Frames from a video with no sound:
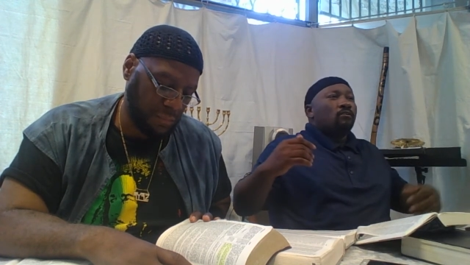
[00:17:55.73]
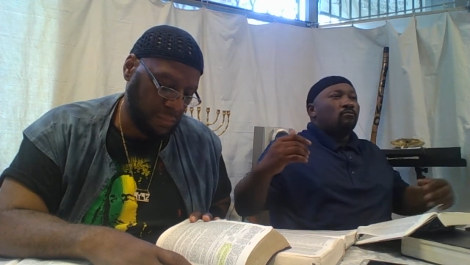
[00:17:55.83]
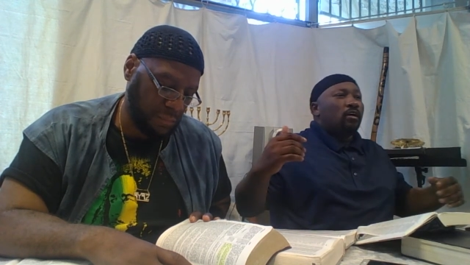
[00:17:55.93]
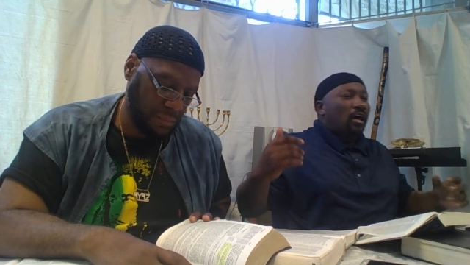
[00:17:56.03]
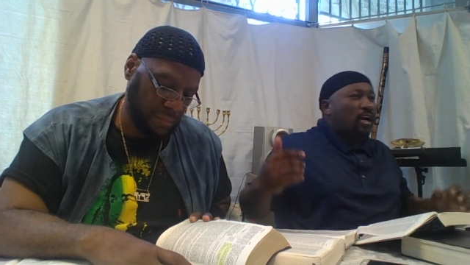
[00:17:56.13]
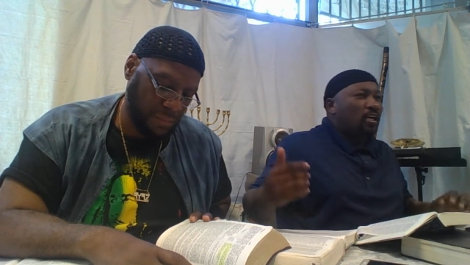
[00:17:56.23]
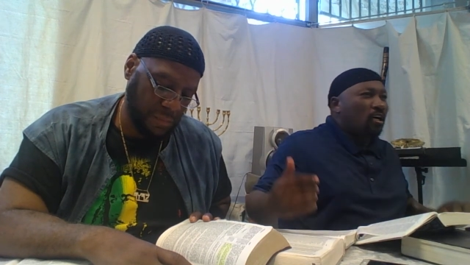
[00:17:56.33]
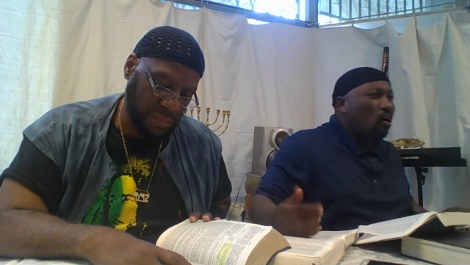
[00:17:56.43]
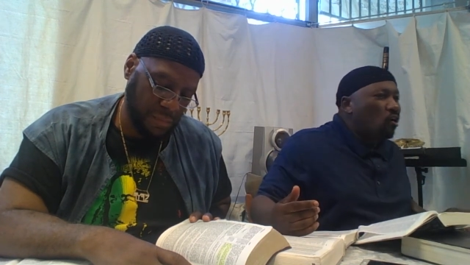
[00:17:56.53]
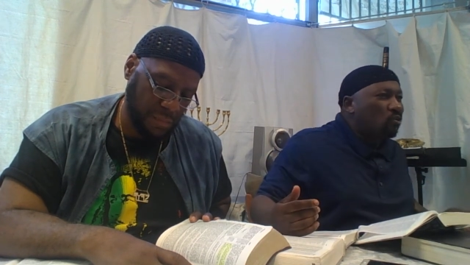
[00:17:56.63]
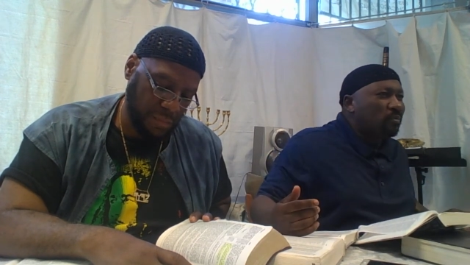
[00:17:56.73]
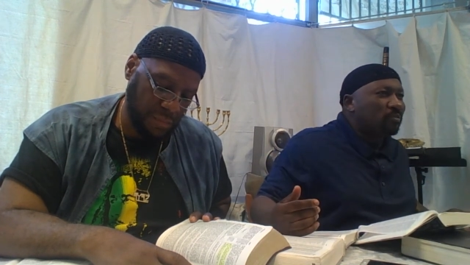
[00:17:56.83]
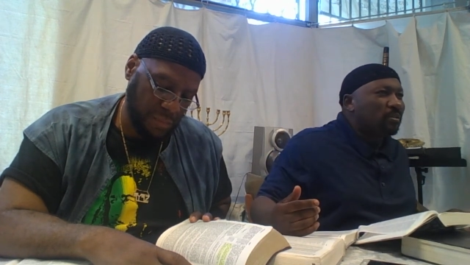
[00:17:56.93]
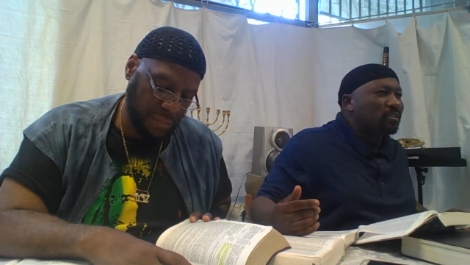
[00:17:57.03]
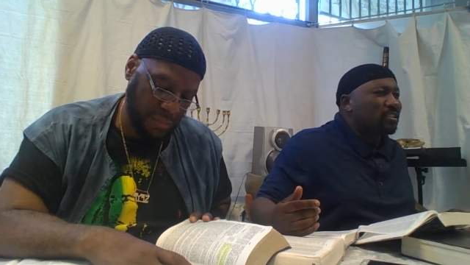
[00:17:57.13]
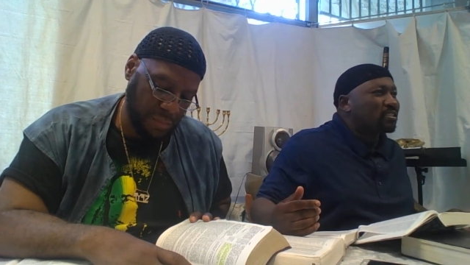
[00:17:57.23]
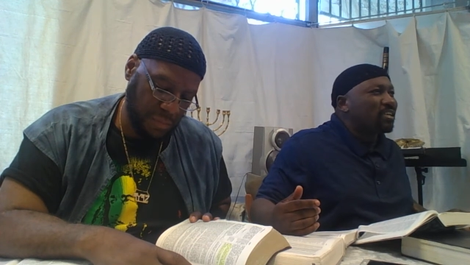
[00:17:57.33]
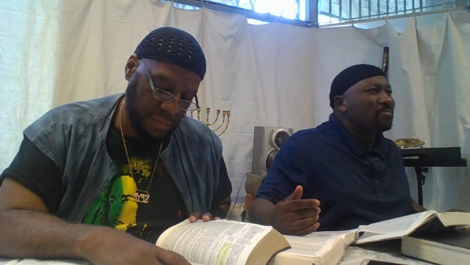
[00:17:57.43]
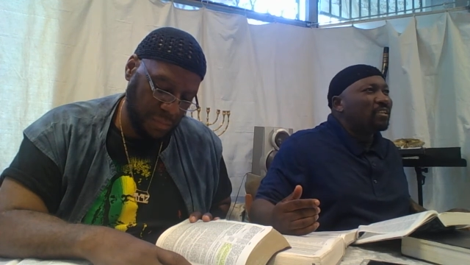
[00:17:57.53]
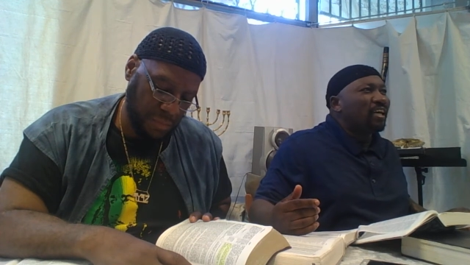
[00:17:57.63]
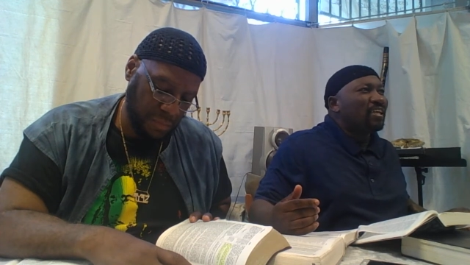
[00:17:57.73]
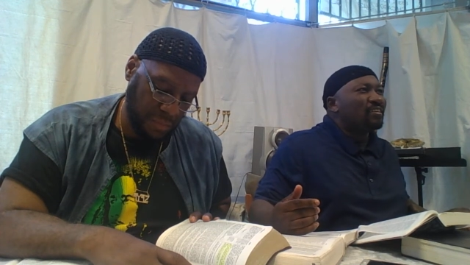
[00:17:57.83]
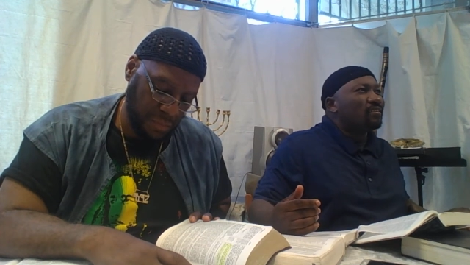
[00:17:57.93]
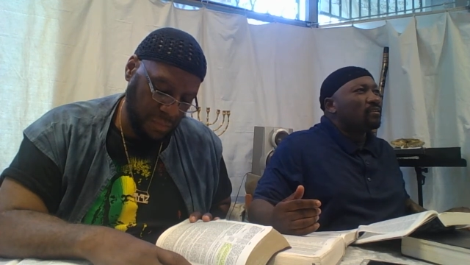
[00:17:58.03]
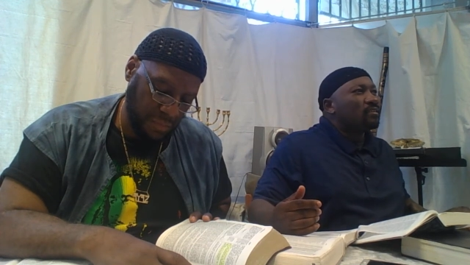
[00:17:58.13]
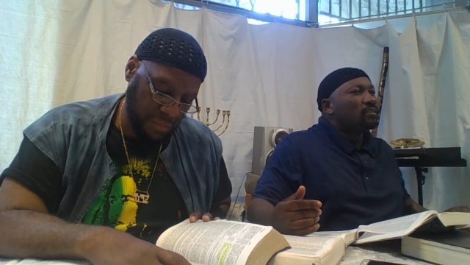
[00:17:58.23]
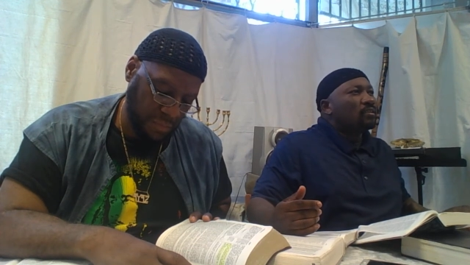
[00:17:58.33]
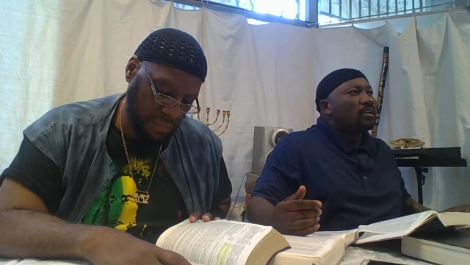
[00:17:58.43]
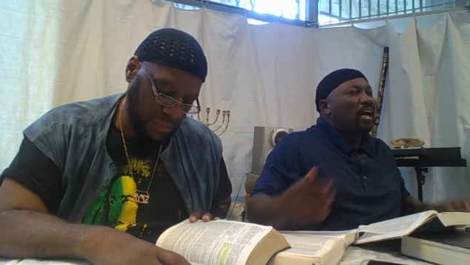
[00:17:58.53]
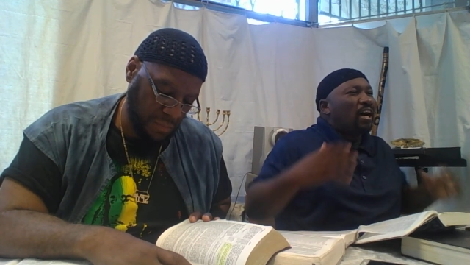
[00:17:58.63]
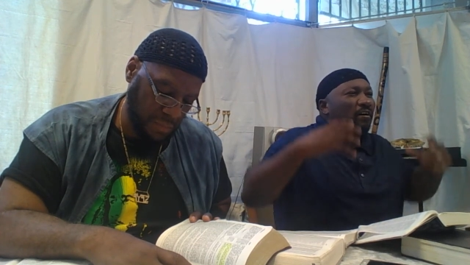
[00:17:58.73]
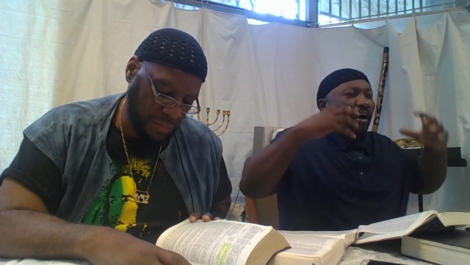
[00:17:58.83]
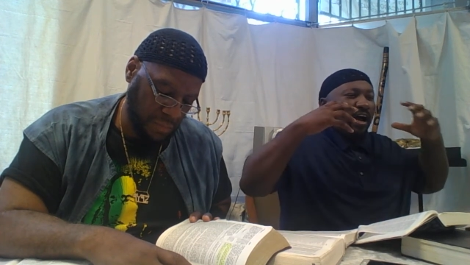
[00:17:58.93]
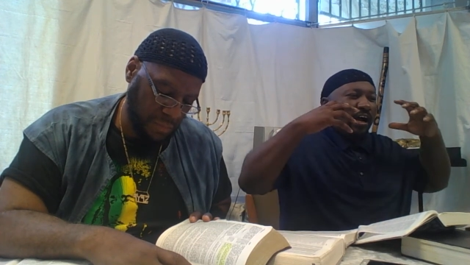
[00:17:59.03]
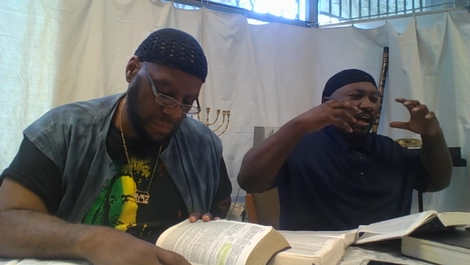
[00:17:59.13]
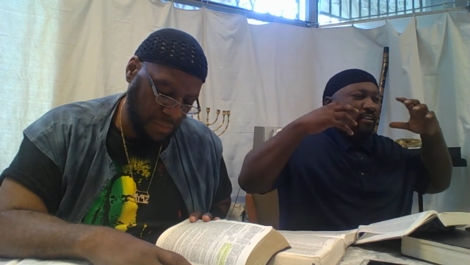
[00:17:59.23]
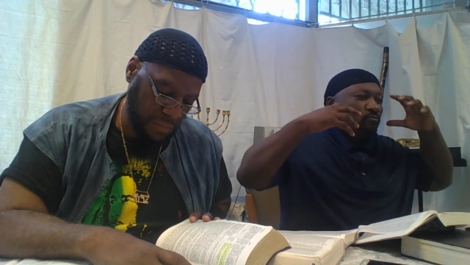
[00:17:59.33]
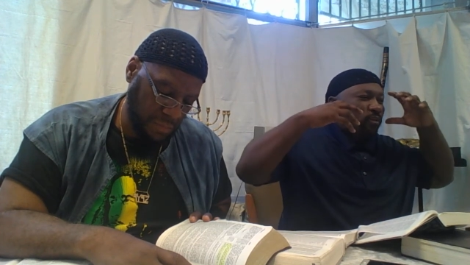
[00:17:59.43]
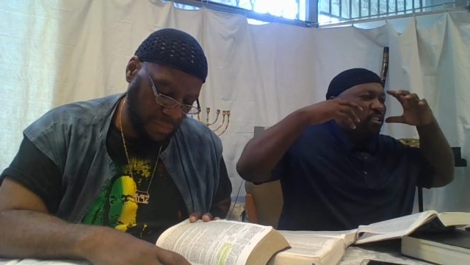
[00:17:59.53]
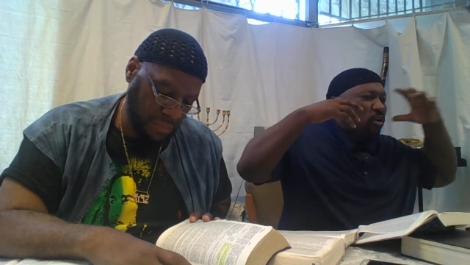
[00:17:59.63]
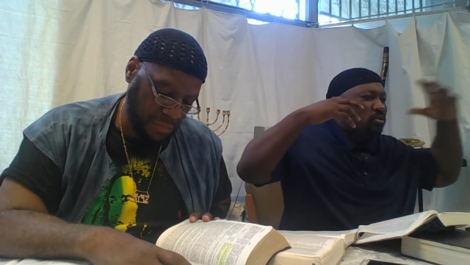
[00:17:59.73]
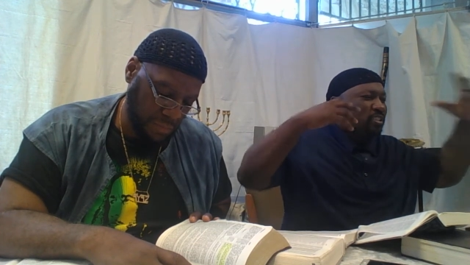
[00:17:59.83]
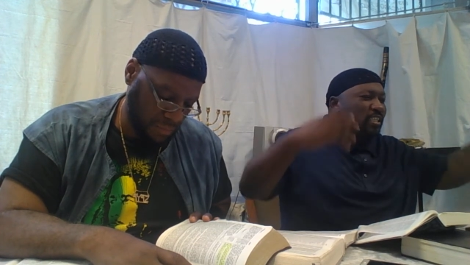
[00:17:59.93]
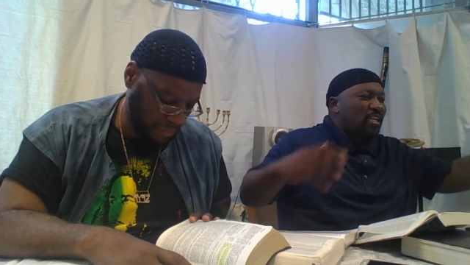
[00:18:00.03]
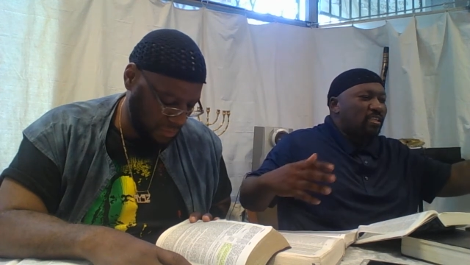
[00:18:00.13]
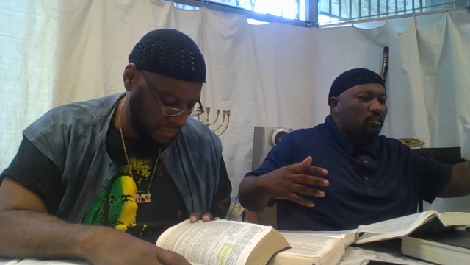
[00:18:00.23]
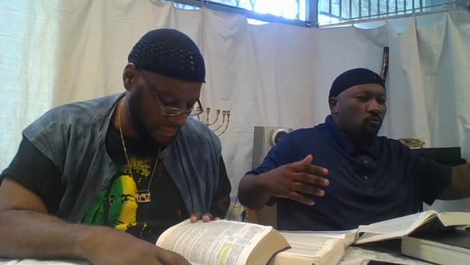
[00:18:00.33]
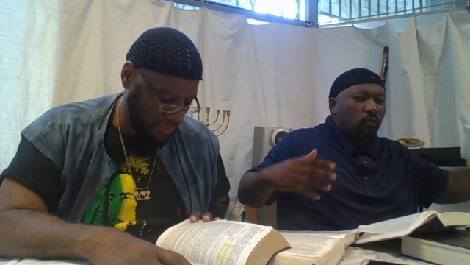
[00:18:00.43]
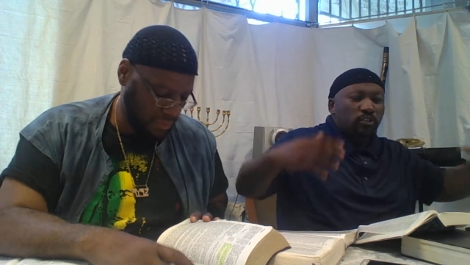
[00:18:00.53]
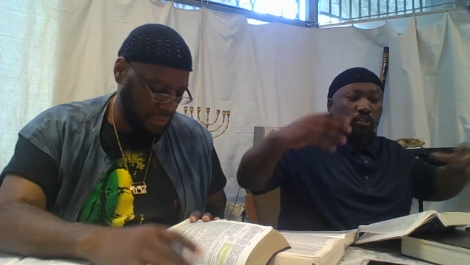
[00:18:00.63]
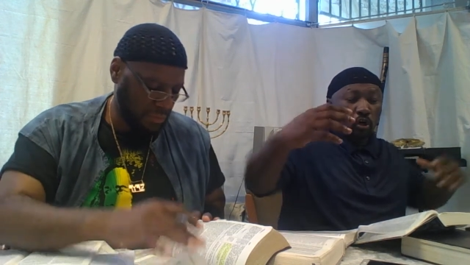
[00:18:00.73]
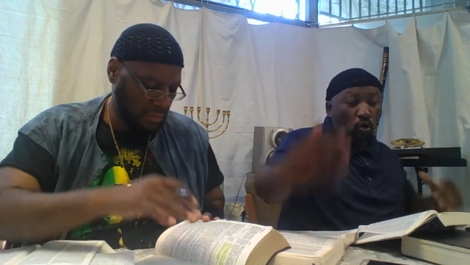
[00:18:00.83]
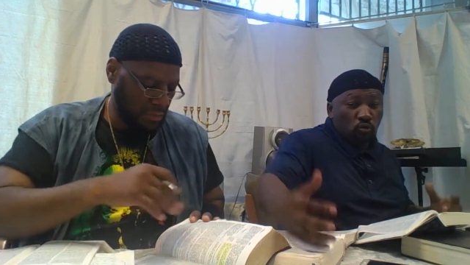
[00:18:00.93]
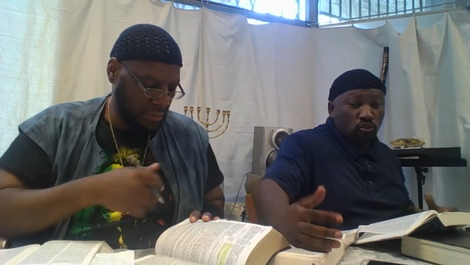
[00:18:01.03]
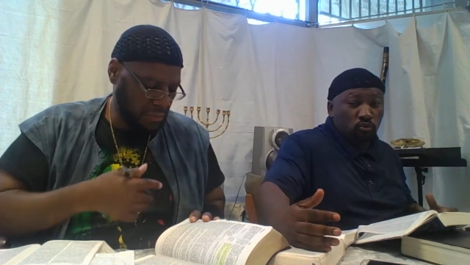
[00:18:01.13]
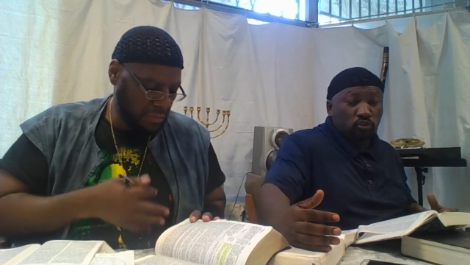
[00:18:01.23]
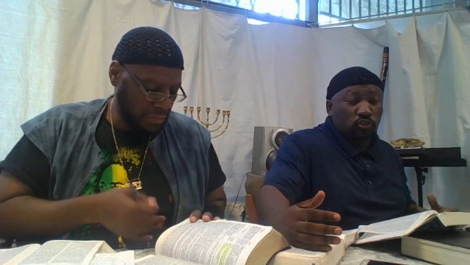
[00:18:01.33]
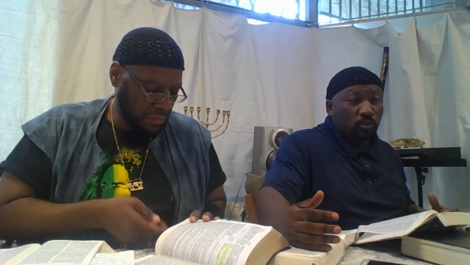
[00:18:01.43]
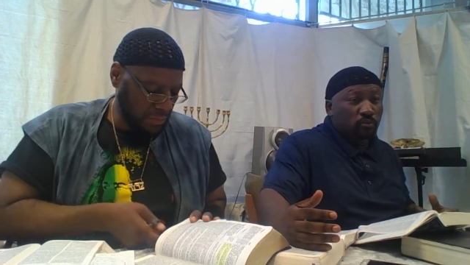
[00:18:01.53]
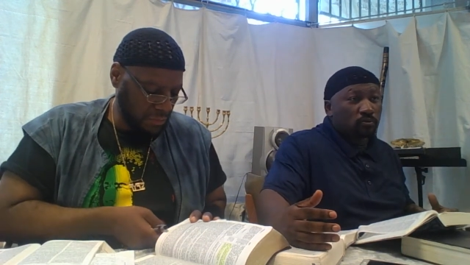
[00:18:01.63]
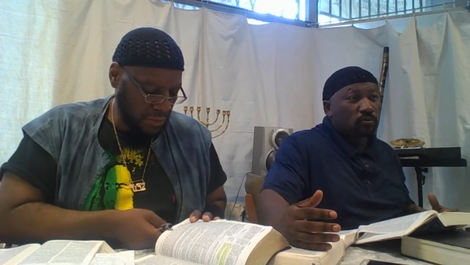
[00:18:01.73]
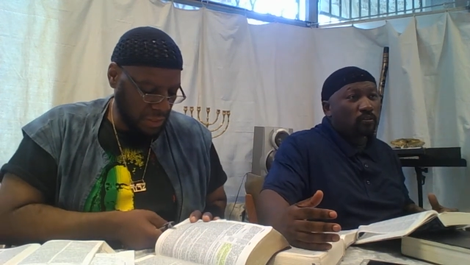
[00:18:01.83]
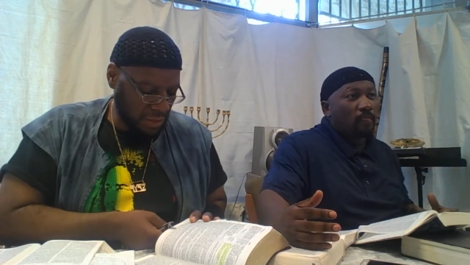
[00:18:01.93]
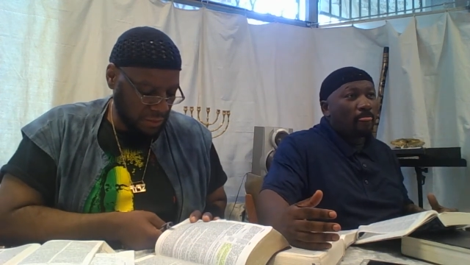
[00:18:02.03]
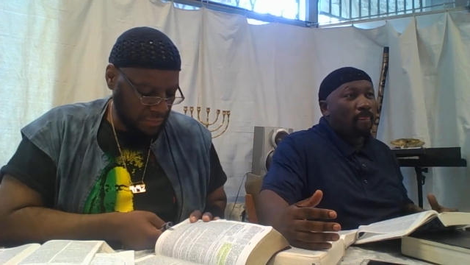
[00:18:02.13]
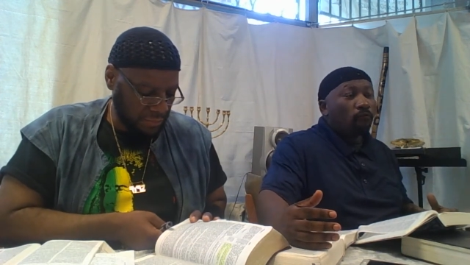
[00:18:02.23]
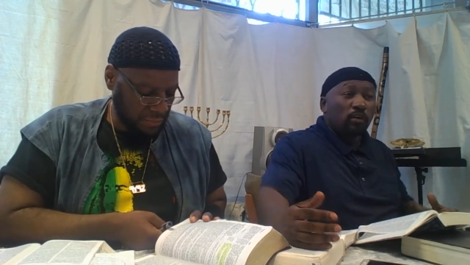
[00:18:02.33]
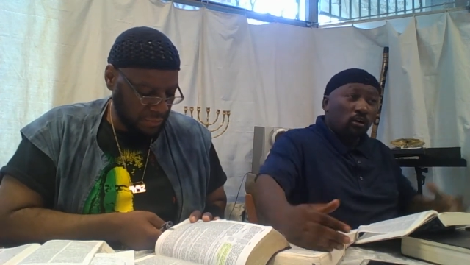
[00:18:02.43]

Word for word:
Speaker 1: when I call me with this, I'll be like, I, I, I we don't say we told you so. Yeah. We